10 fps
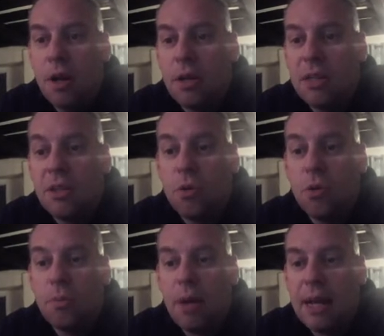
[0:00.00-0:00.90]

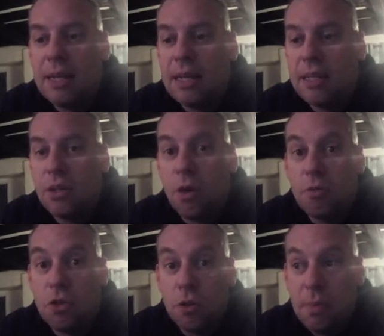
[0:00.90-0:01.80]
seesaw at a distance
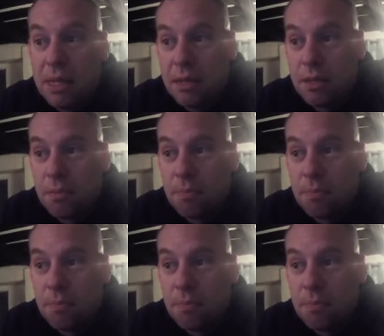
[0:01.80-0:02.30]
of 2 meters.